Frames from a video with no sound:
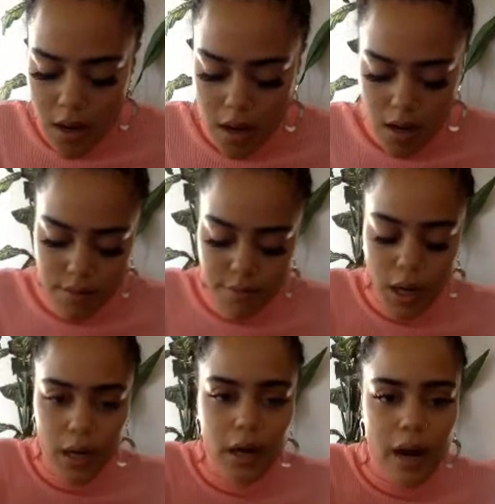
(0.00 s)

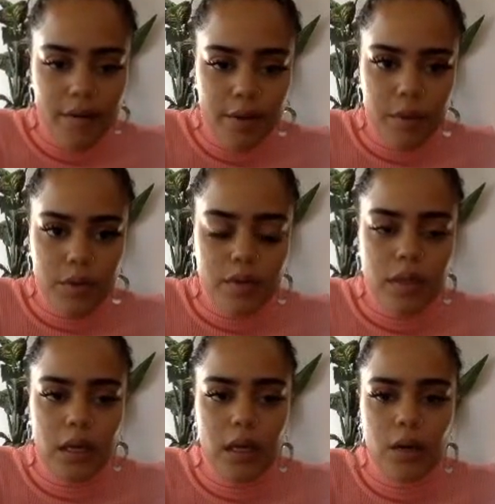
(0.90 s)
archive your
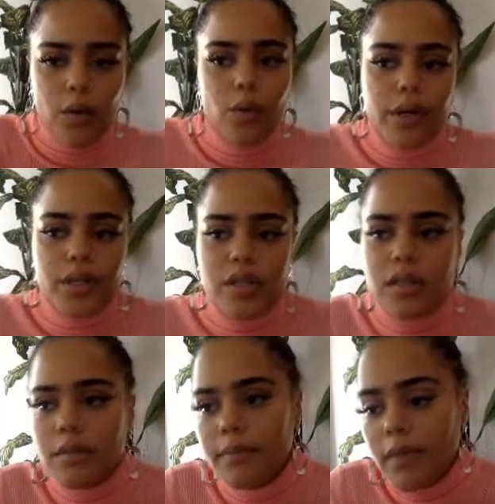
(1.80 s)
music or
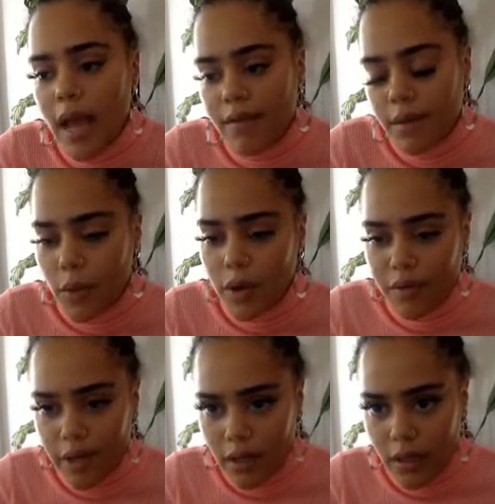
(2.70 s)
just have it more
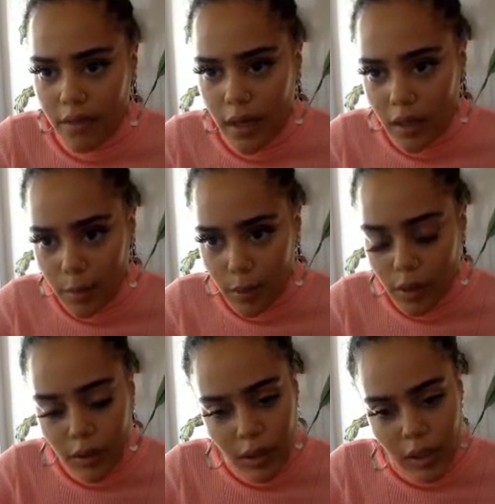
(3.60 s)
readily
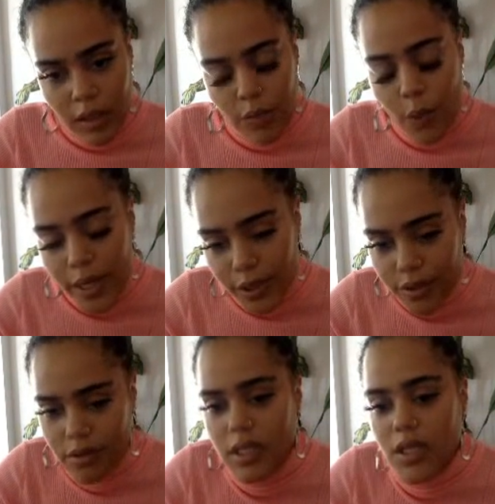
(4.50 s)
available when
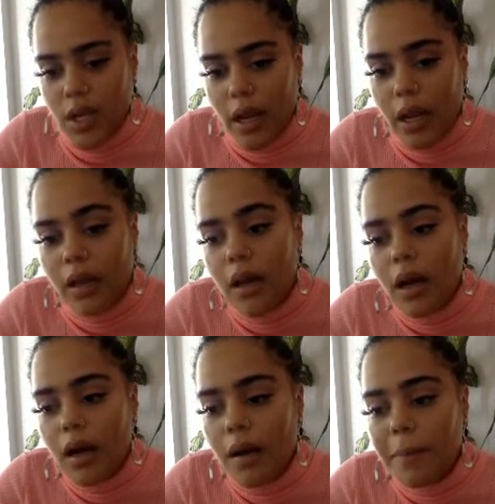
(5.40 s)
you're DJing.
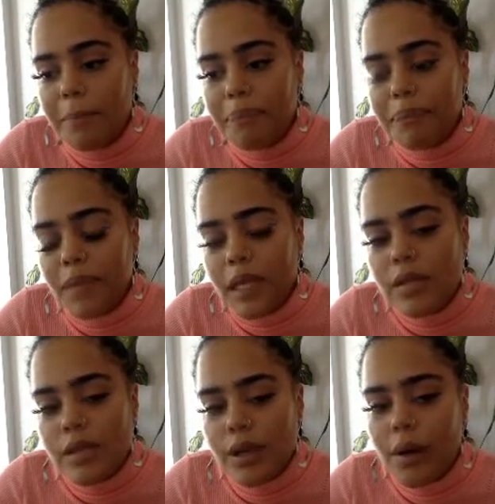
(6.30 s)

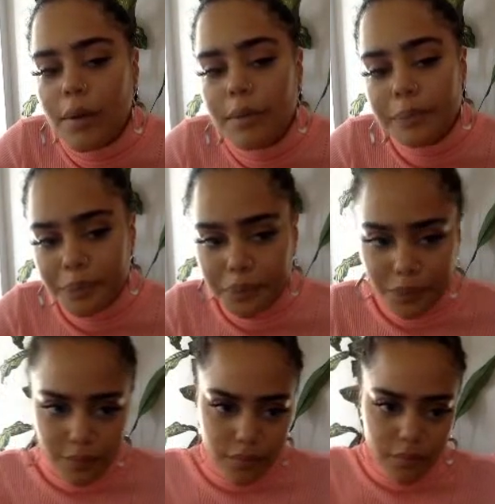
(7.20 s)
So
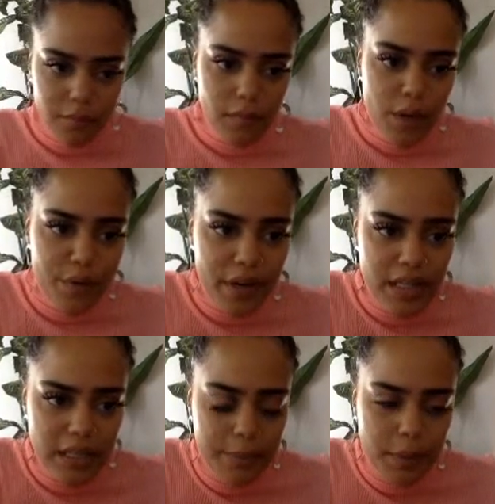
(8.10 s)
for
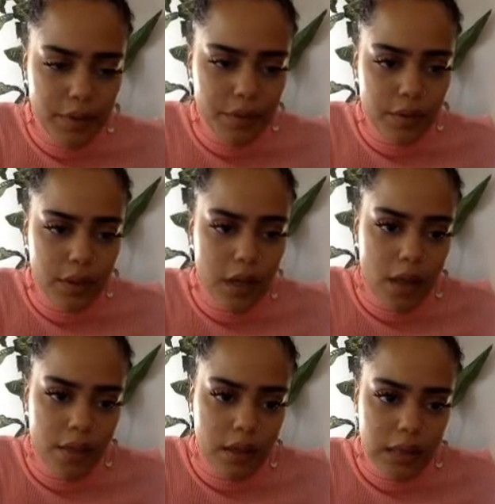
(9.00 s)
example, if you look
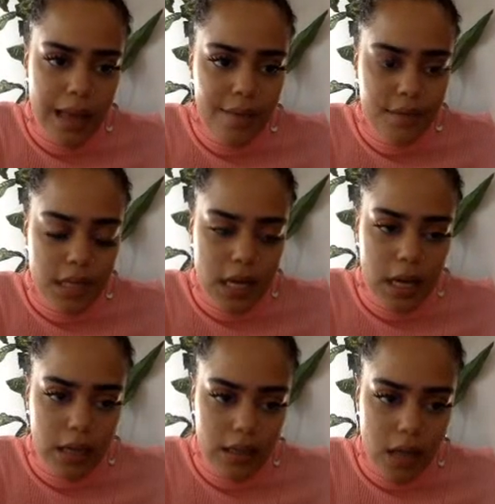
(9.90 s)
on the
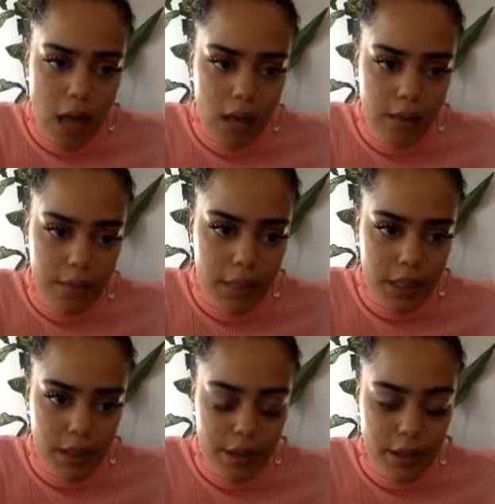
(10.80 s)
left-hand column
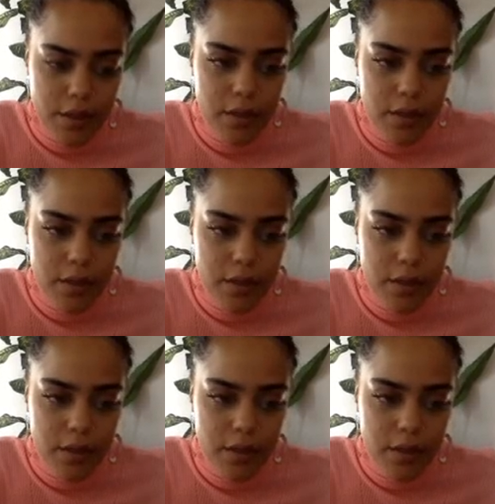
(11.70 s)
here,